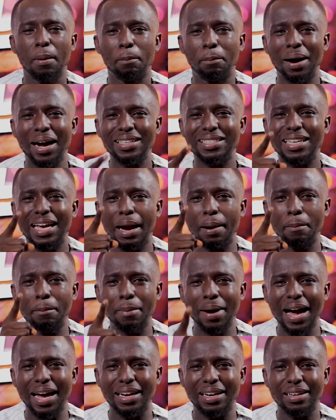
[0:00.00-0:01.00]
But a
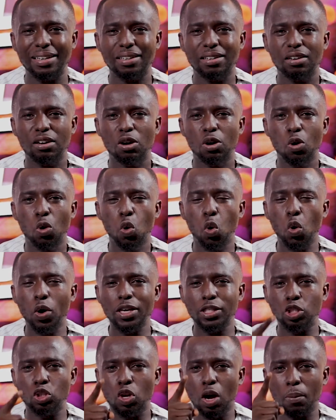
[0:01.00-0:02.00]
man who
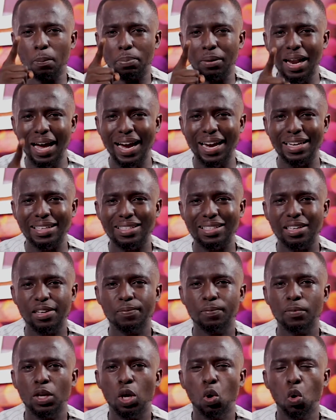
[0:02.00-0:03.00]
is not blind,
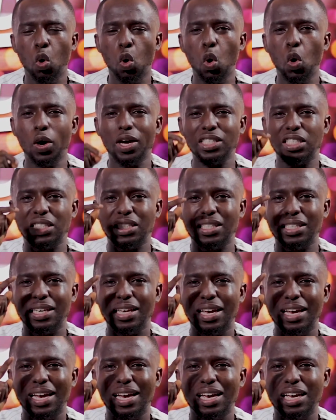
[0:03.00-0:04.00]
who is
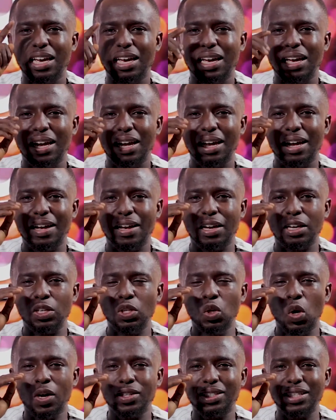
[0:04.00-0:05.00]

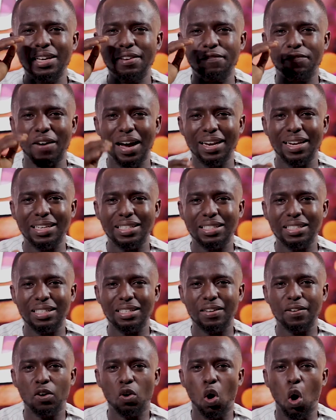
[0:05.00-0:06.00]
not invalid,
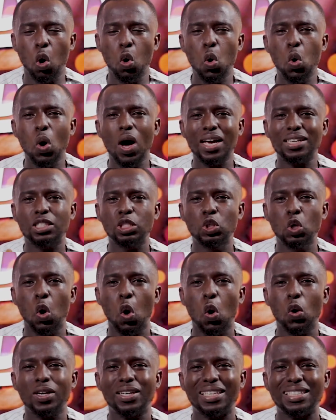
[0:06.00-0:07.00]
or who has
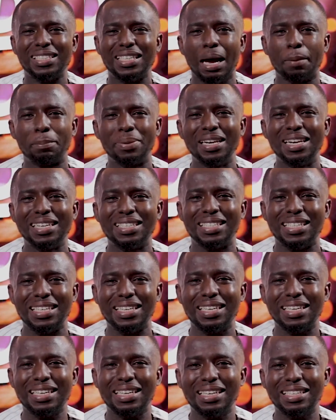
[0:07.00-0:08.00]
no
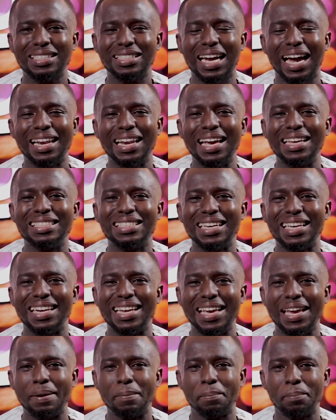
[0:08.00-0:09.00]
disability challenge in
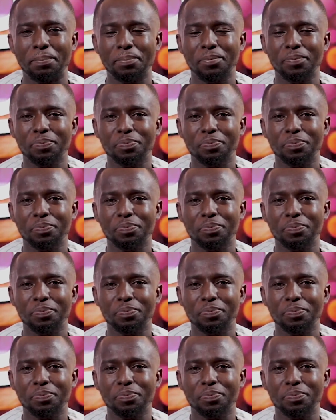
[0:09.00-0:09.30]
him,